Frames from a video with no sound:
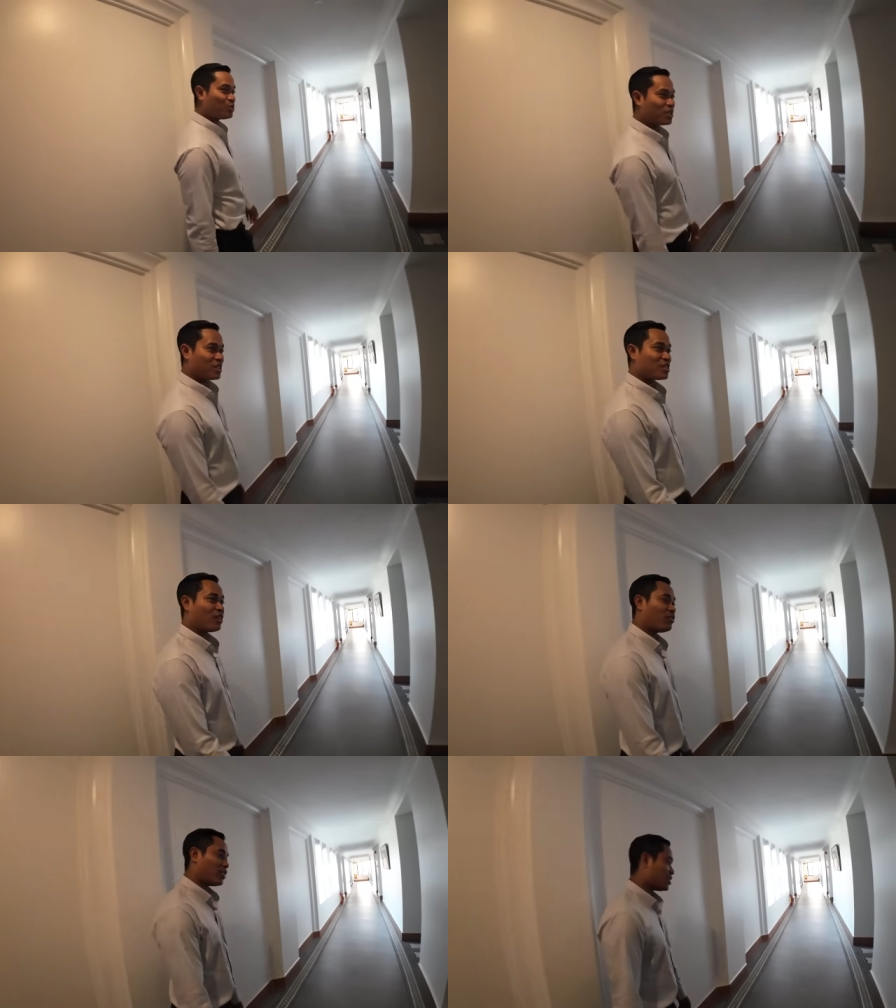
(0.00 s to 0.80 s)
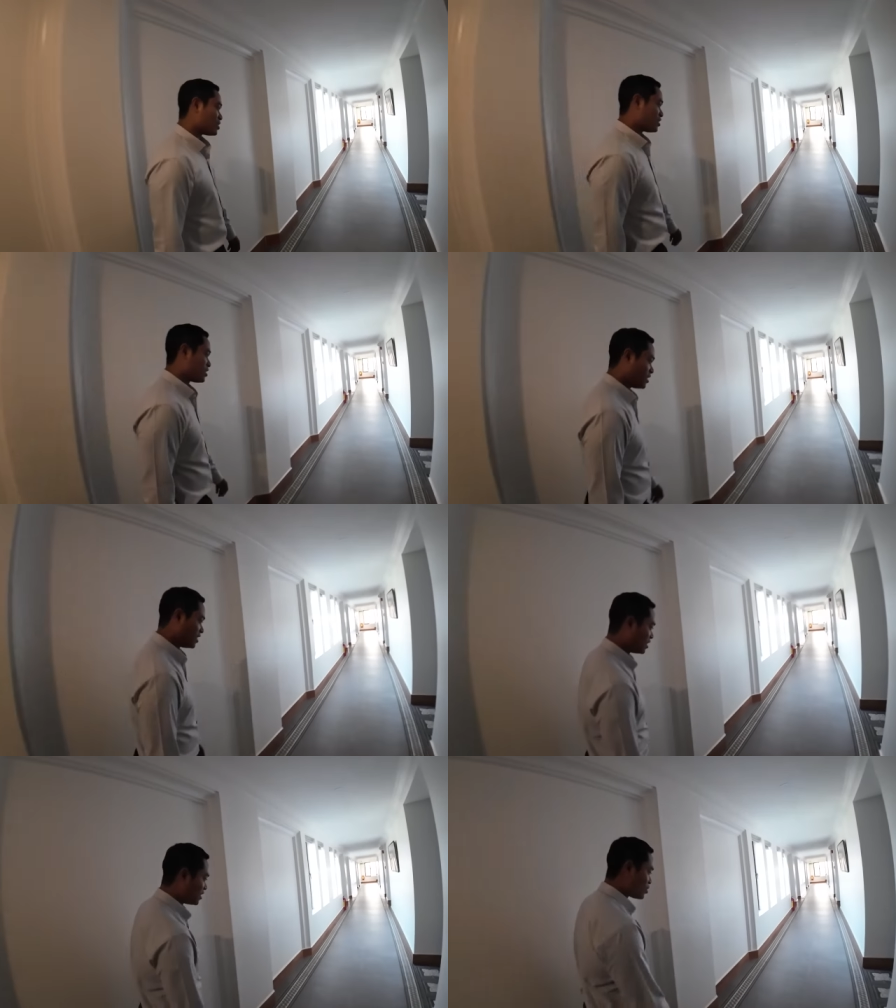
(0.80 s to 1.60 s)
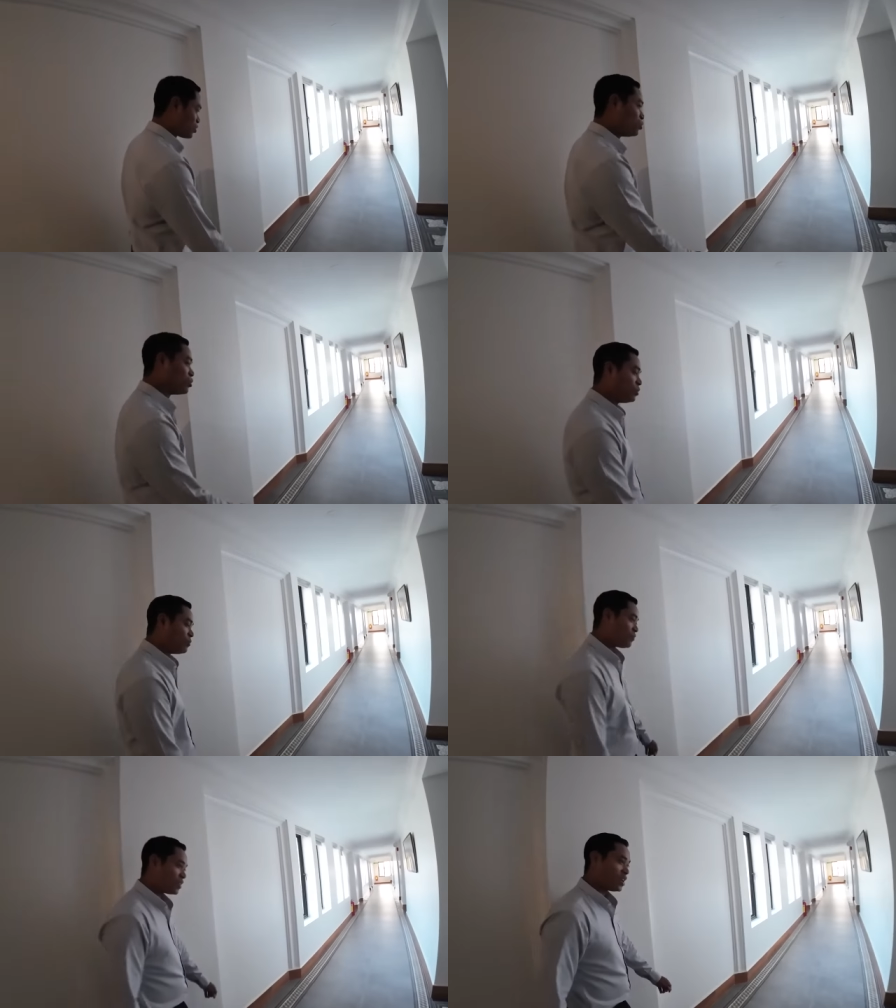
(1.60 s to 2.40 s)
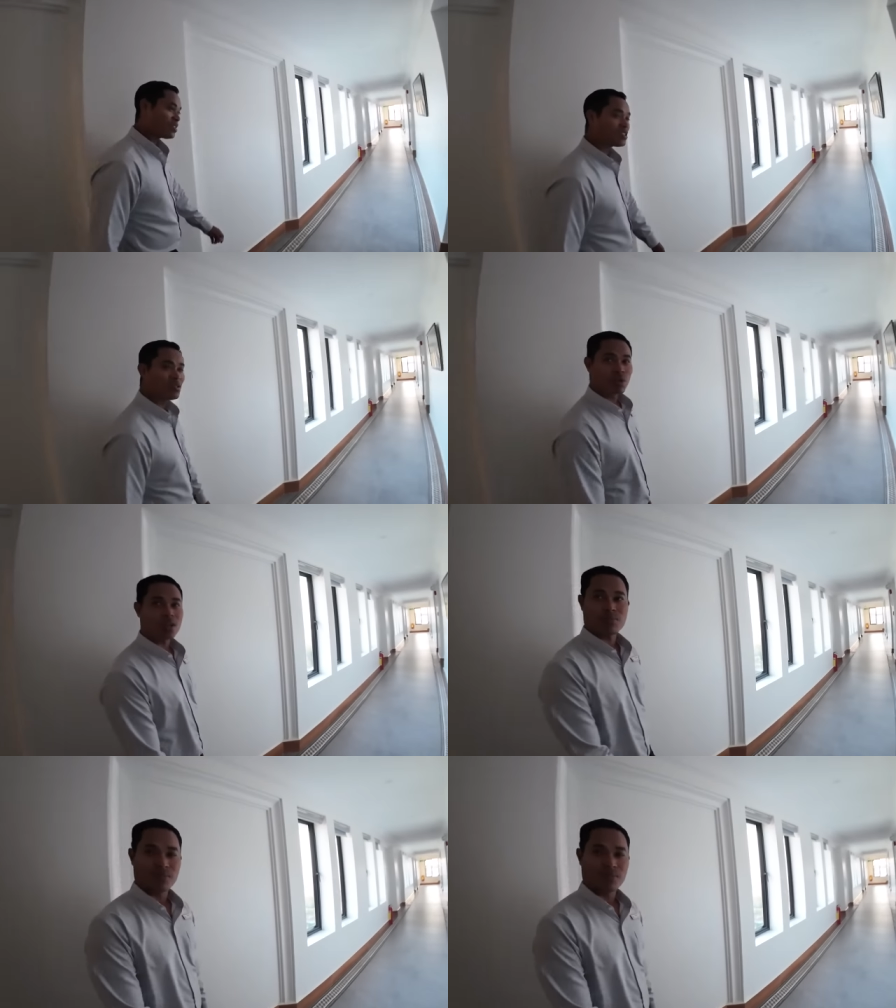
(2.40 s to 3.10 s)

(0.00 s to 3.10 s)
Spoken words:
to this orphanage school in Siem Reap.